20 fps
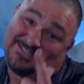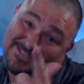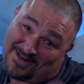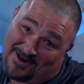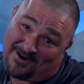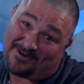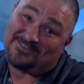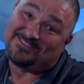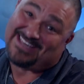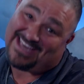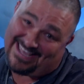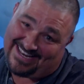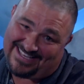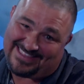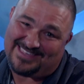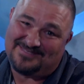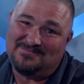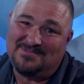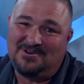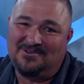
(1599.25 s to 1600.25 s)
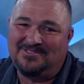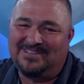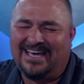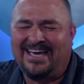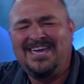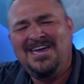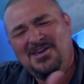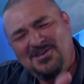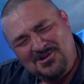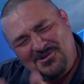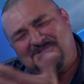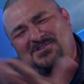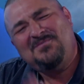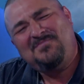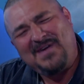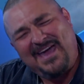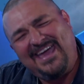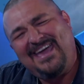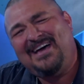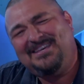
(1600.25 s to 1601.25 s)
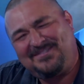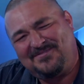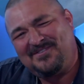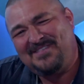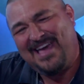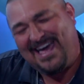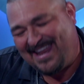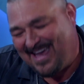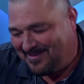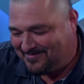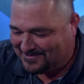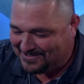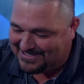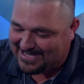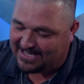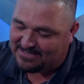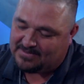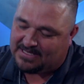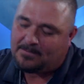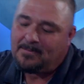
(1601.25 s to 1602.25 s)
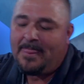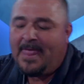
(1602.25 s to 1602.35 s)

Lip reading: Tarzan at the Moonlight. You should pay us for that advertisement.